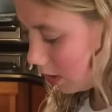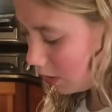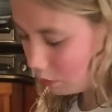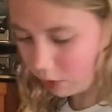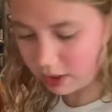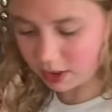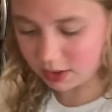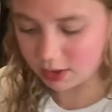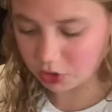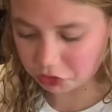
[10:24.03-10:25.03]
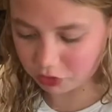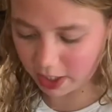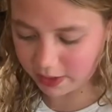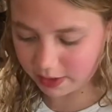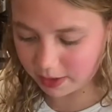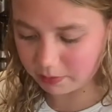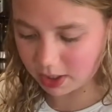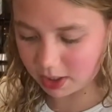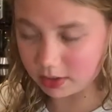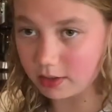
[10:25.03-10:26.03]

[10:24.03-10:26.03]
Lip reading: we can try them and